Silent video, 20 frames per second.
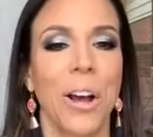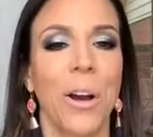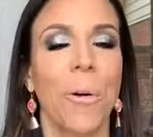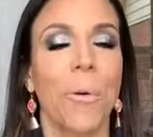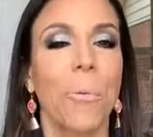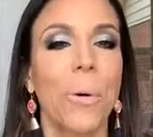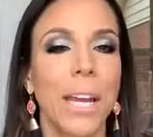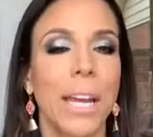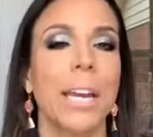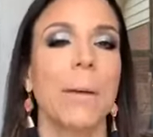
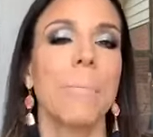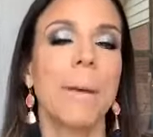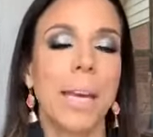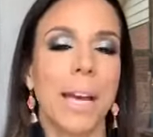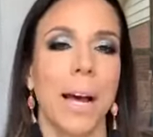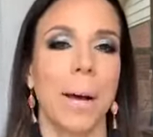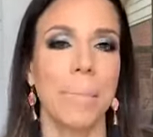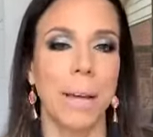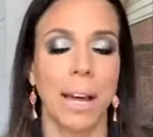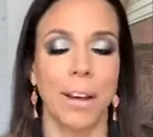we can
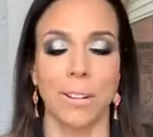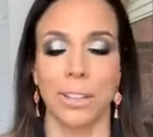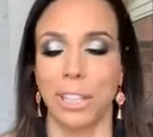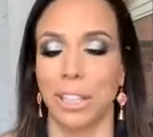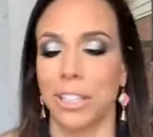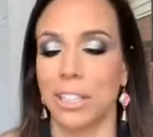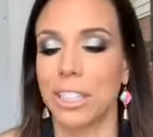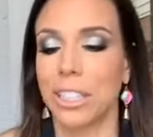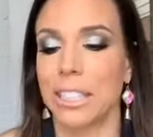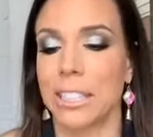become a
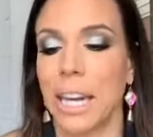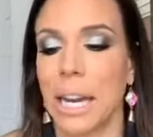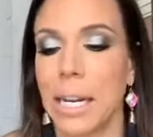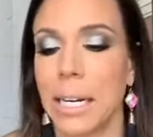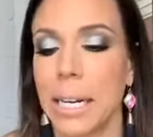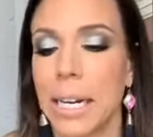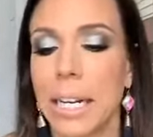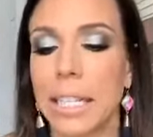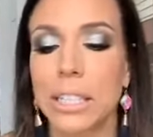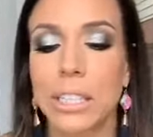healthier
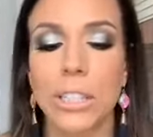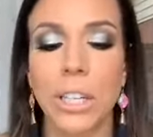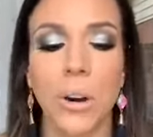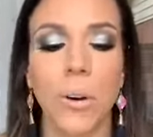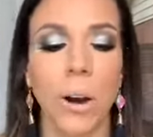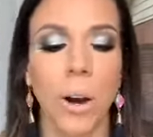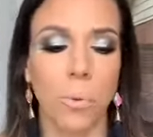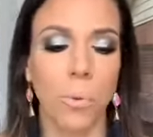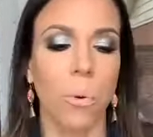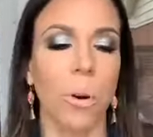society. And so
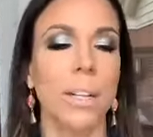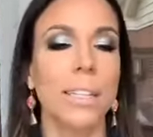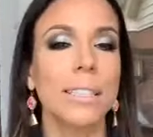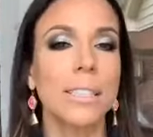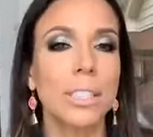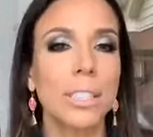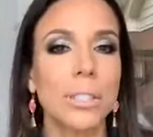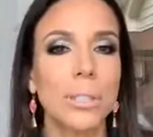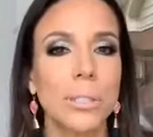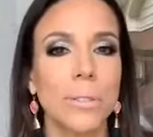I wanted
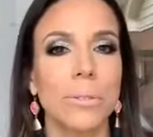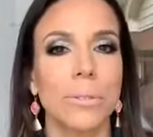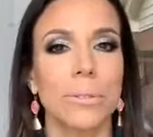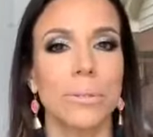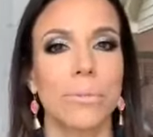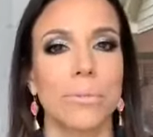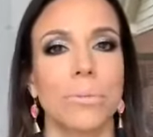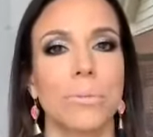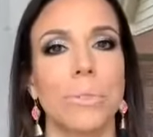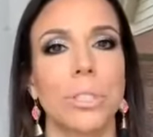to
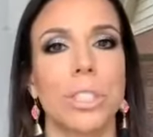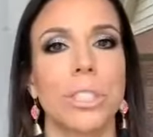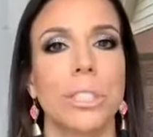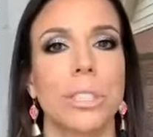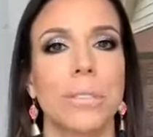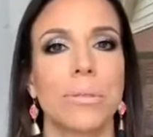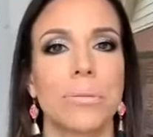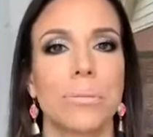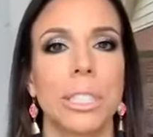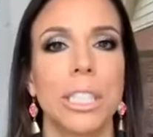
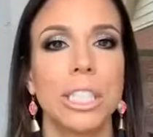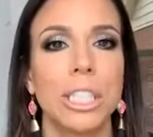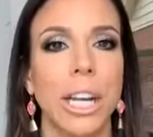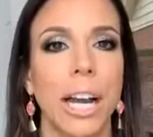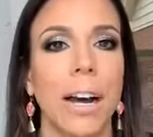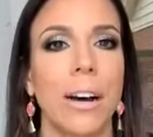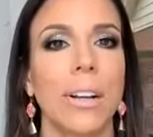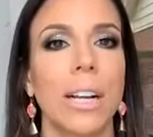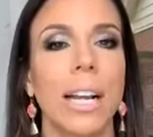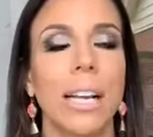just reach
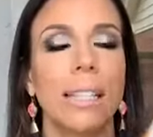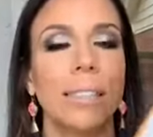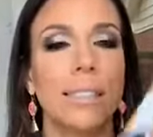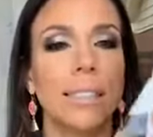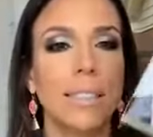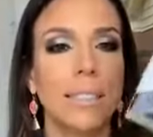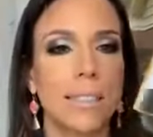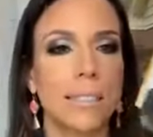out and